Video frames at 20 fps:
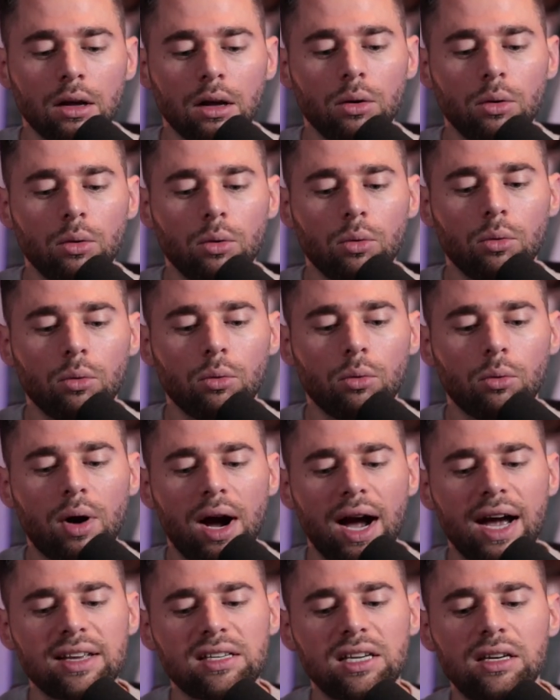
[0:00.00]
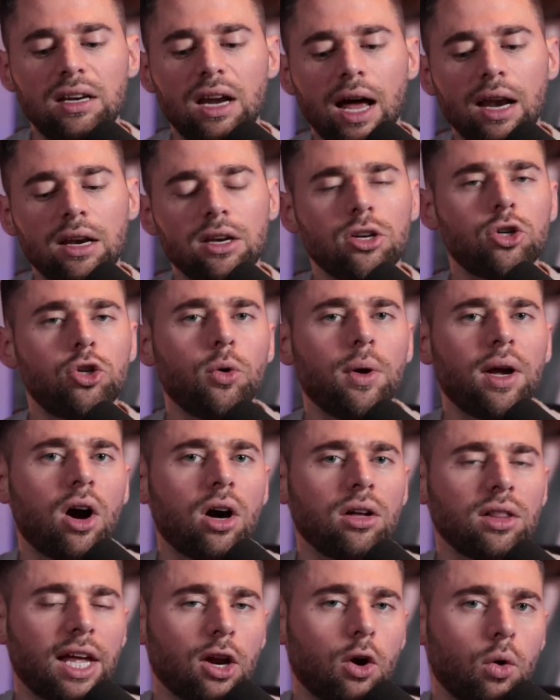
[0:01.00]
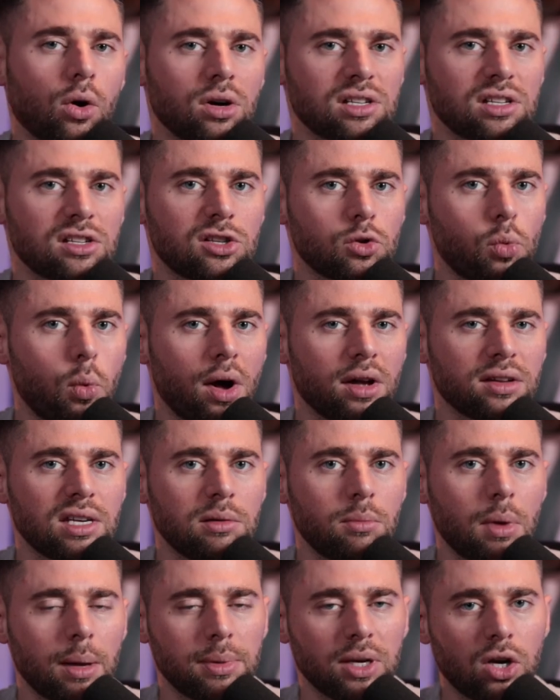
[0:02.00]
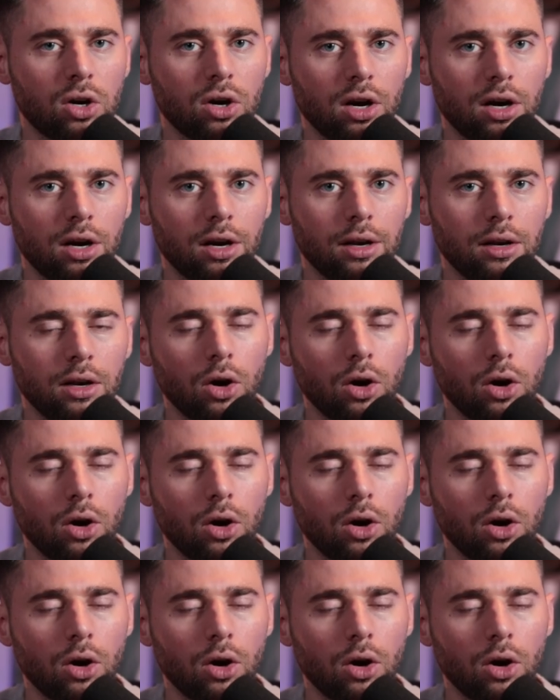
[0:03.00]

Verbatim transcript: why is he not doing online courses as well as he maybe could?